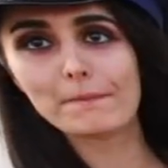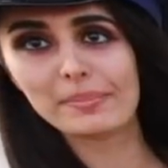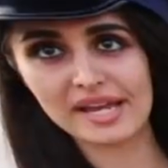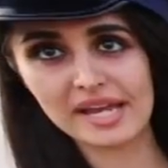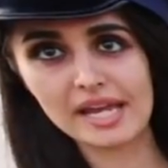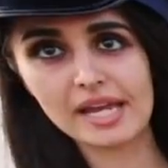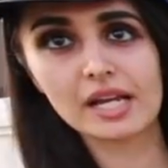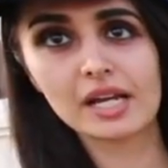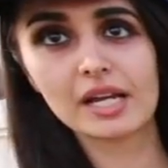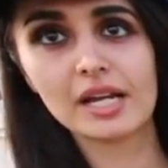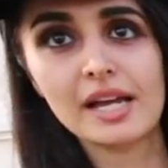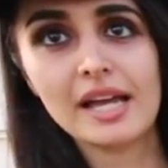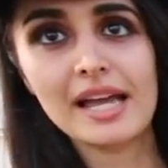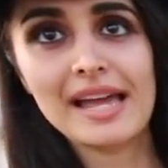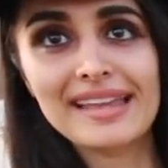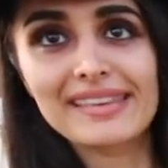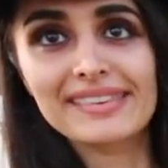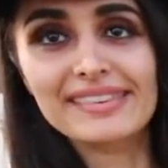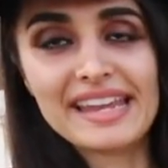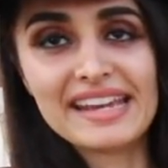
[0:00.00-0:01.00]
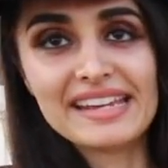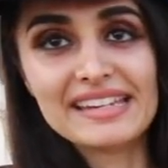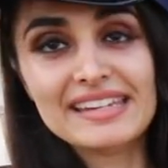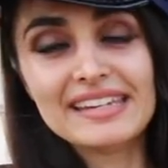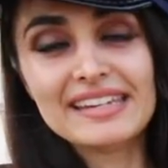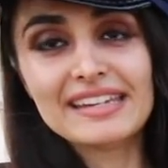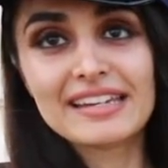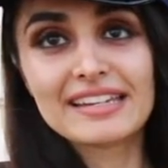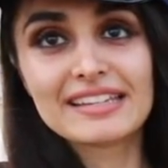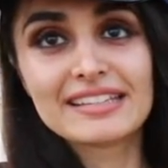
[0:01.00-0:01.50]
big. They
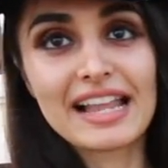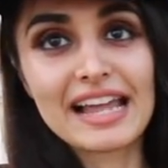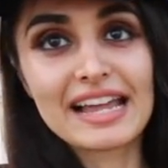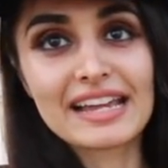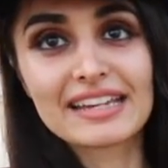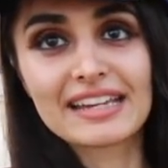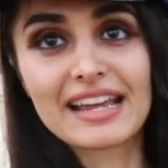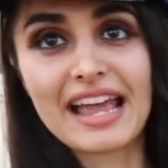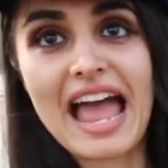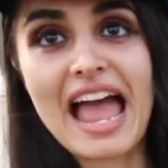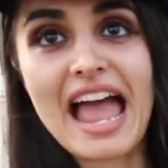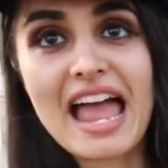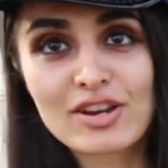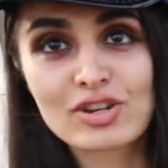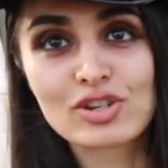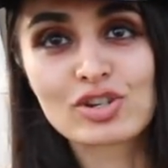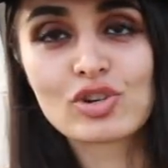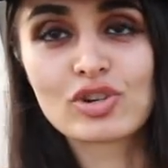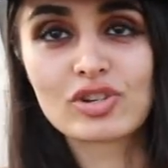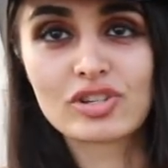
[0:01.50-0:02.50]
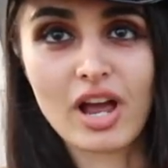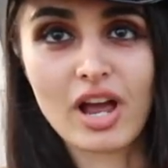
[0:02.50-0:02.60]
needed like extra